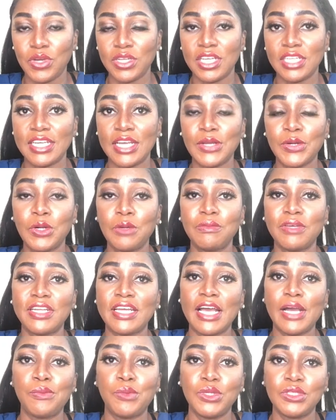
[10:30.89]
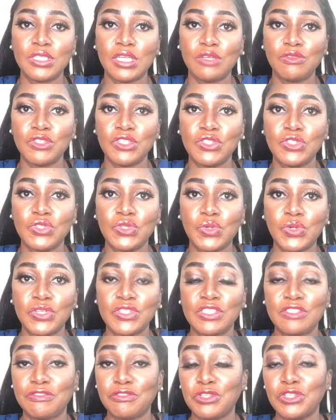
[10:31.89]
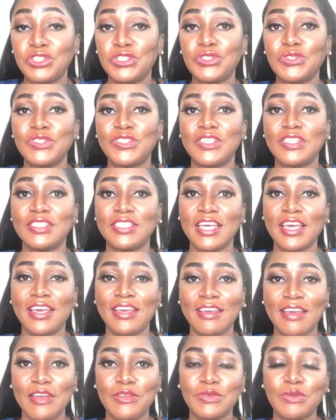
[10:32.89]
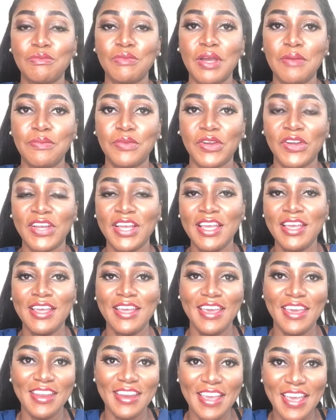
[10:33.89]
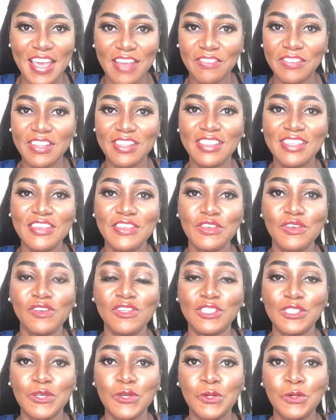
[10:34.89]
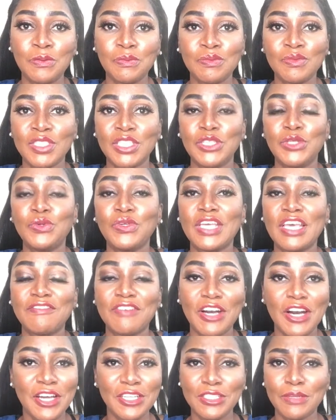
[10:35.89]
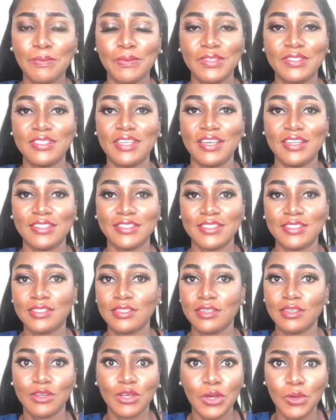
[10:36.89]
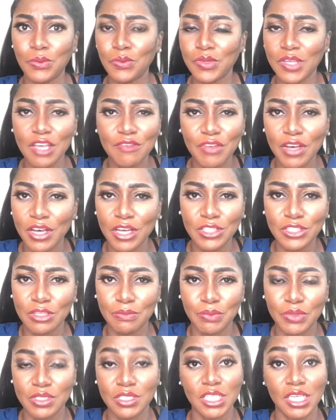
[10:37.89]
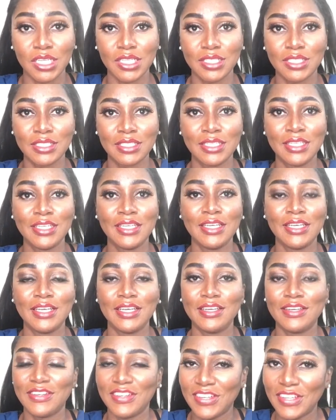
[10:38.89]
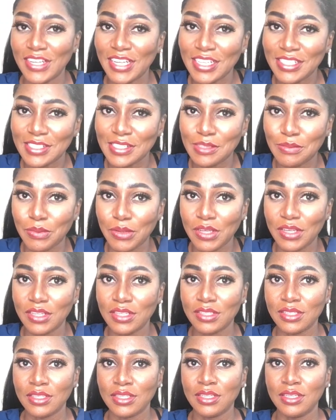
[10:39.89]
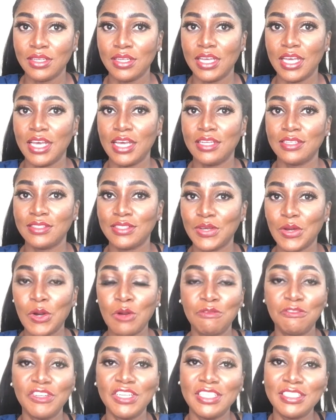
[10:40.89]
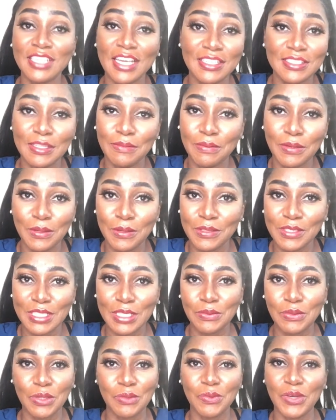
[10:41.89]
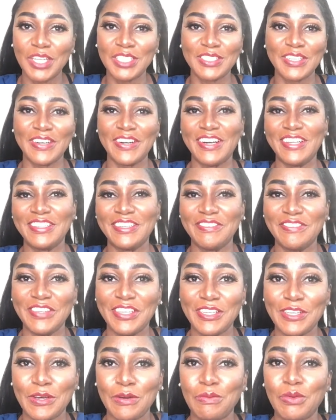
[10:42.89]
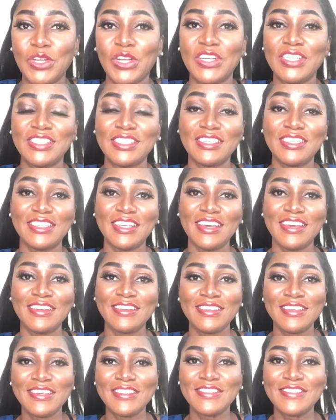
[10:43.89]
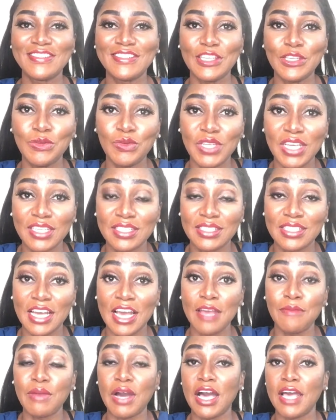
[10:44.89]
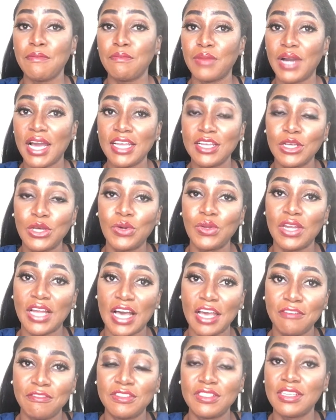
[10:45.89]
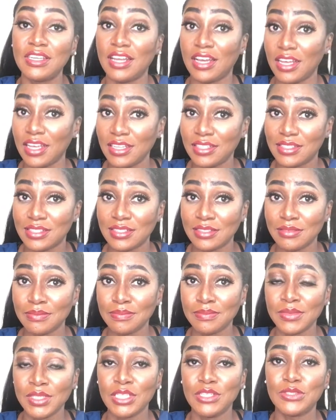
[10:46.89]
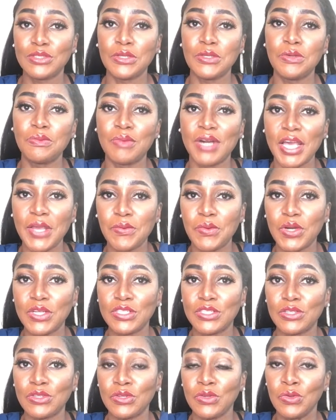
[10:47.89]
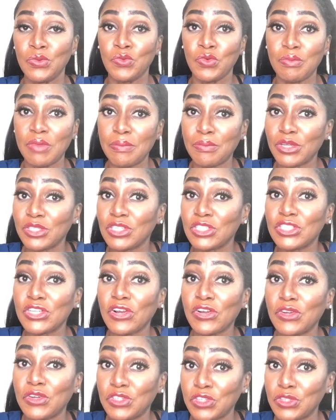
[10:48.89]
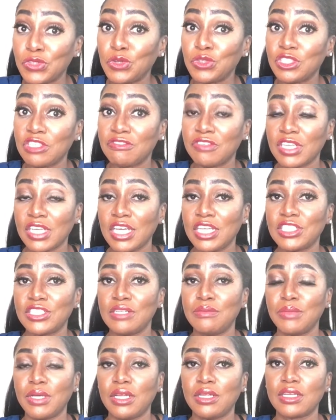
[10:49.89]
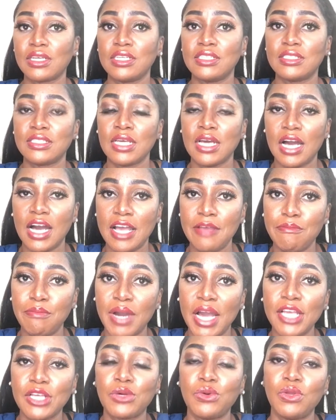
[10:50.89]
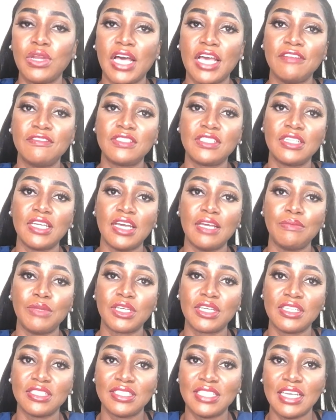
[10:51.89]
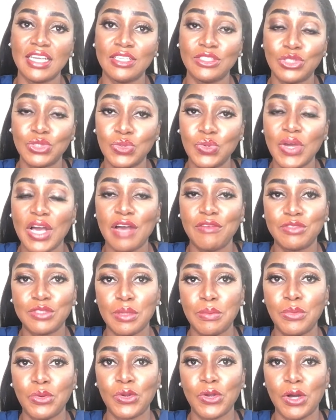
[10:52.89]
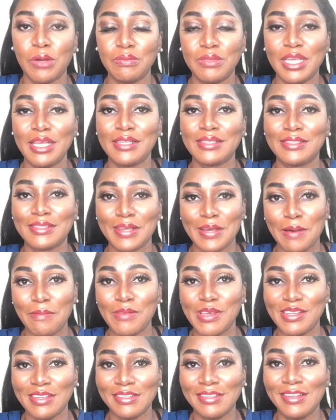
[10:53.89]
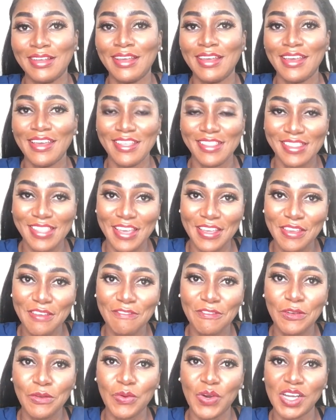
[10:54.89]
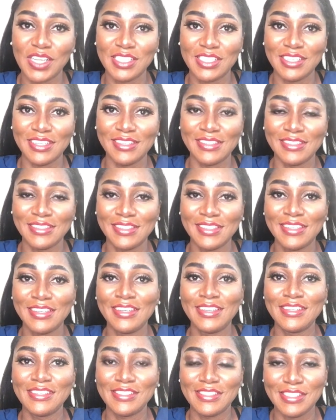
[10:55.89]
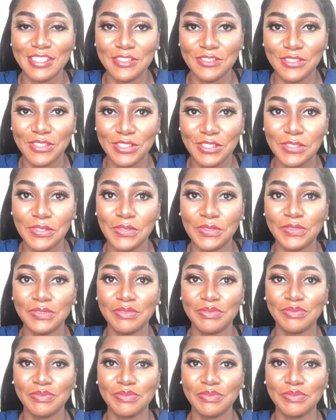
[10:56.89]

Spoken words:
And I hope that I was a resource for you today. And remember, in everything you do, you give 100%. Go give 100%, unless it's blood. And hopefully Nancy Pelosi will watch our other video. But until then, see you next time. I might go live tonight, so you might want to remember to turn on your notification bell, because I might go live tonight because they do have some more updates coming. Thank you for watching. See you soon.